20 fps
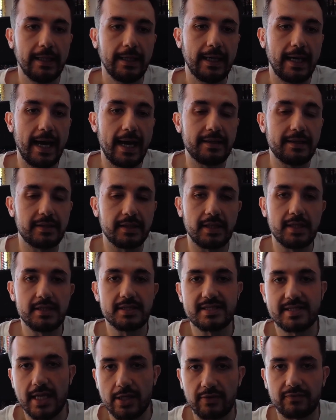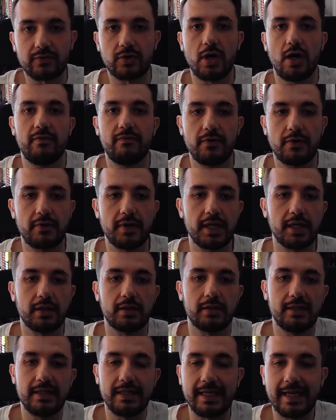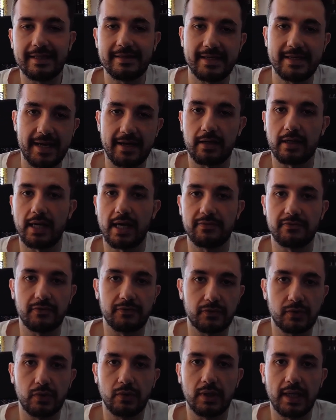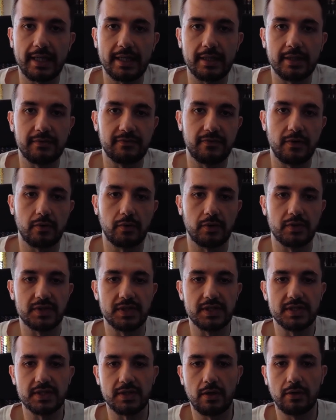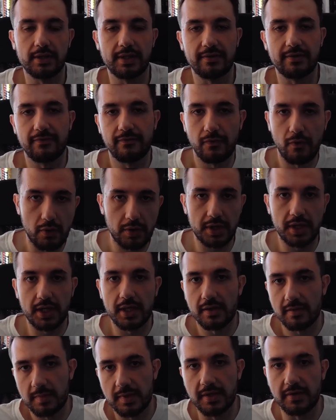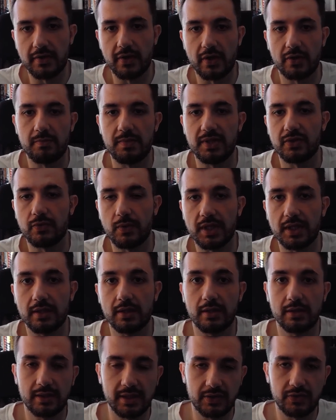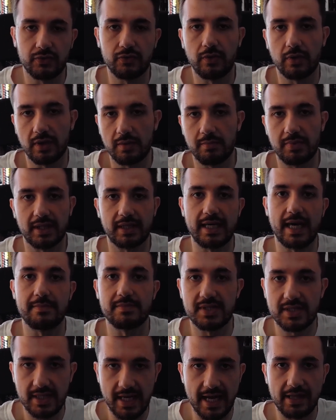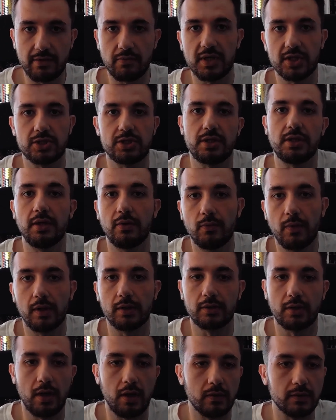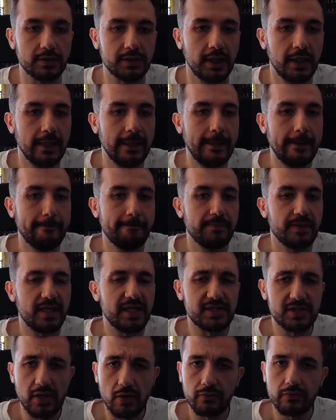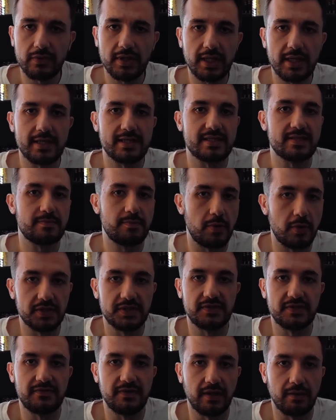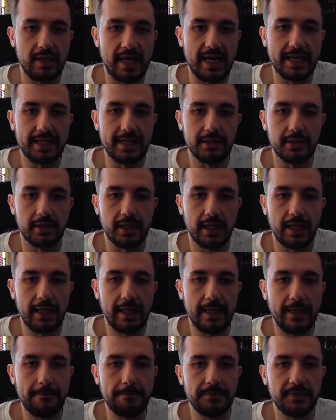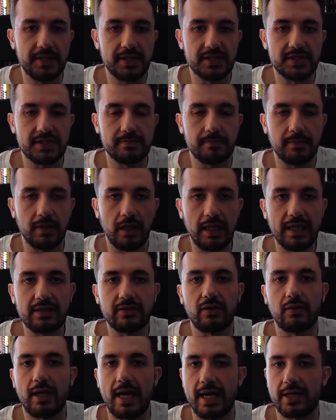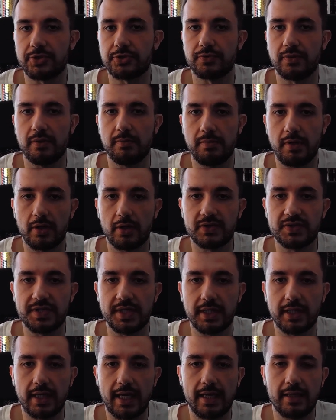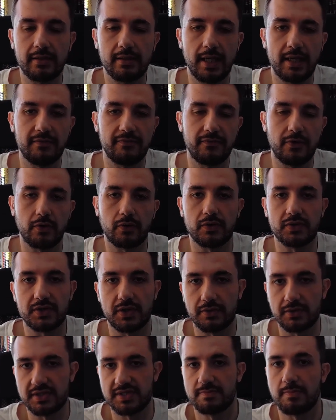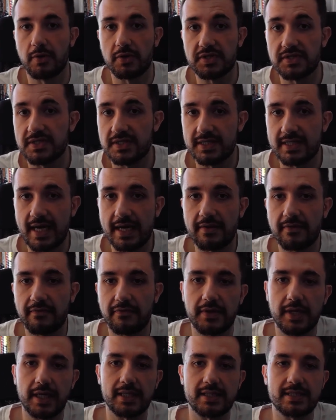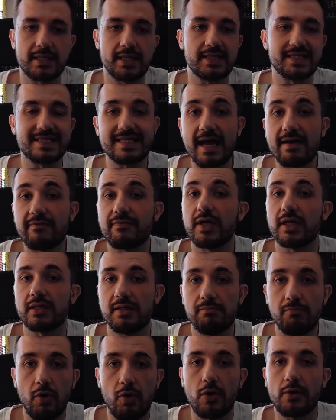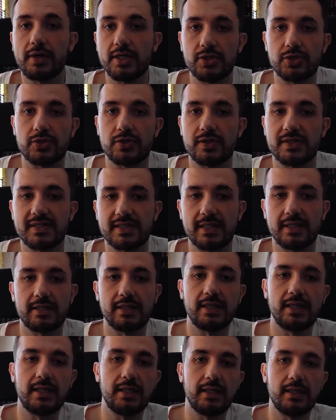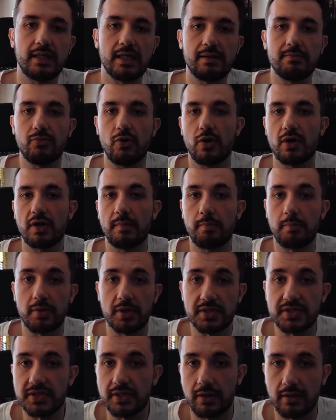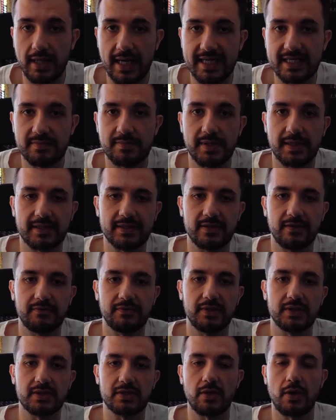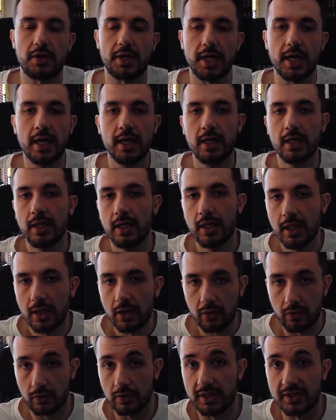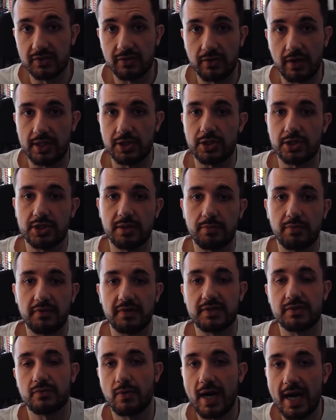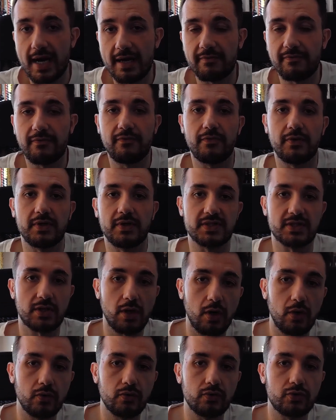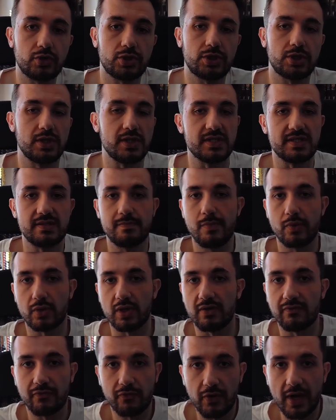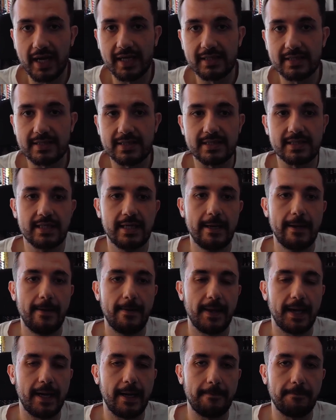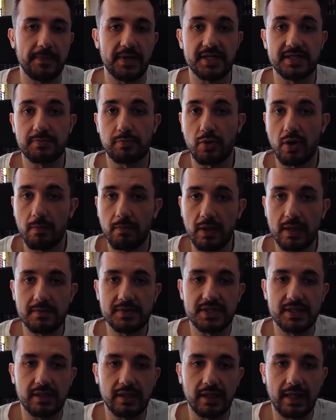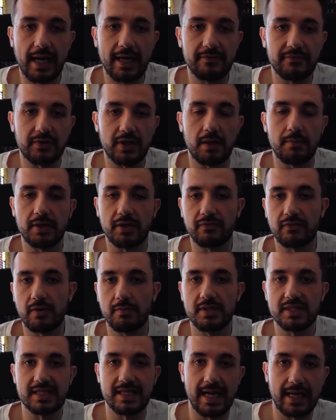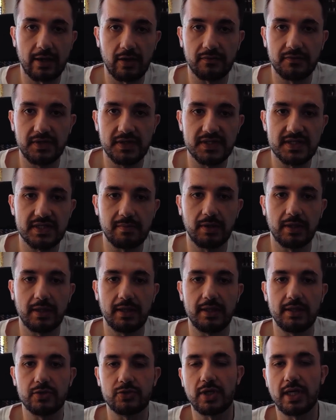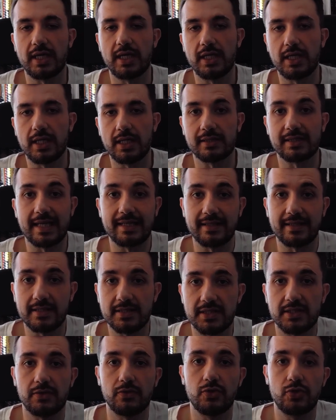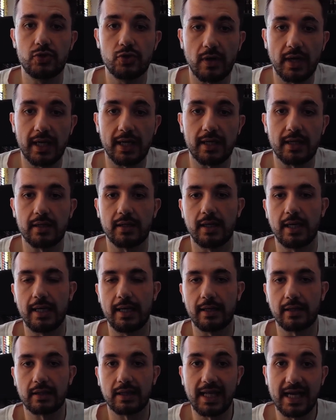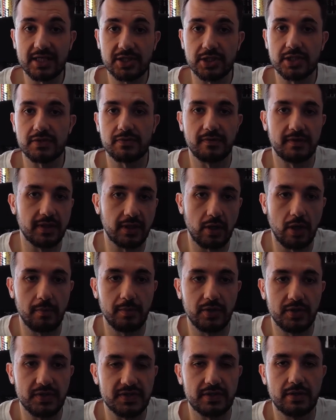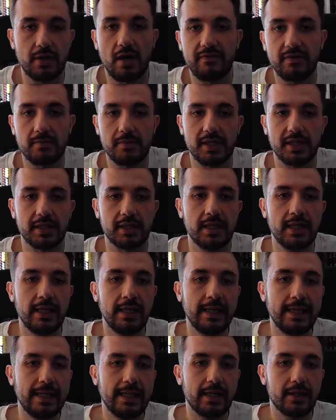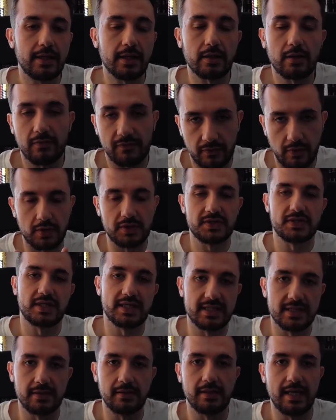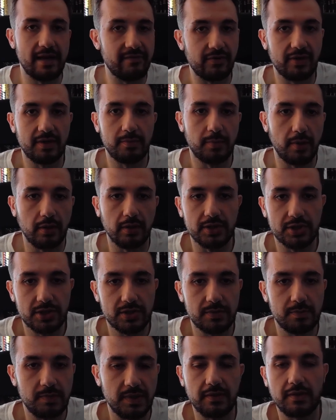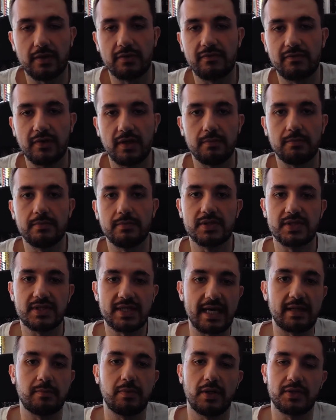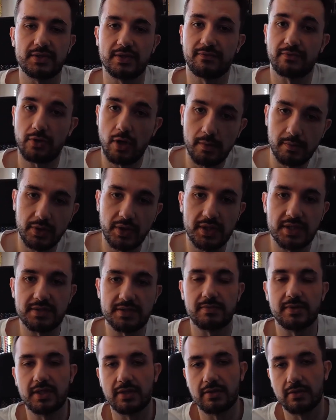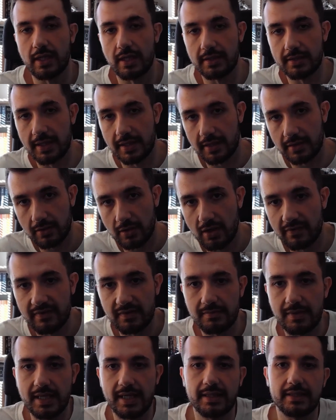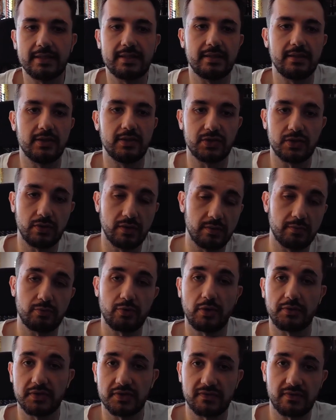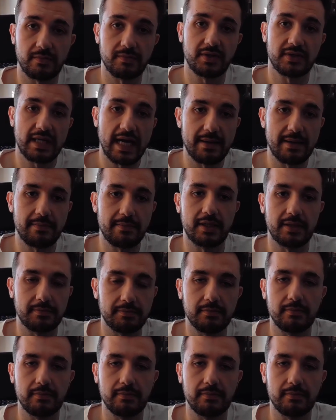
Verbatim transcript: and instead of covering the entire life of Kulej, it focuses on the four-year period between the two Olympic Games at which he won gold. It's not really a sports film either. Um, there's little actual boxing and, and focus on the sports side of things. It's definitely more interested in the more personal aspects of the story. Kulej's relationship with his wife, his coach, his bookie friends, um, his problems in life coming from his lack of discipline and training, tendency to drink, uh, clashes with the communist government. There are, of course, as in every Polish period film, side plots of communism, the totalitarian government, the student protests from the time are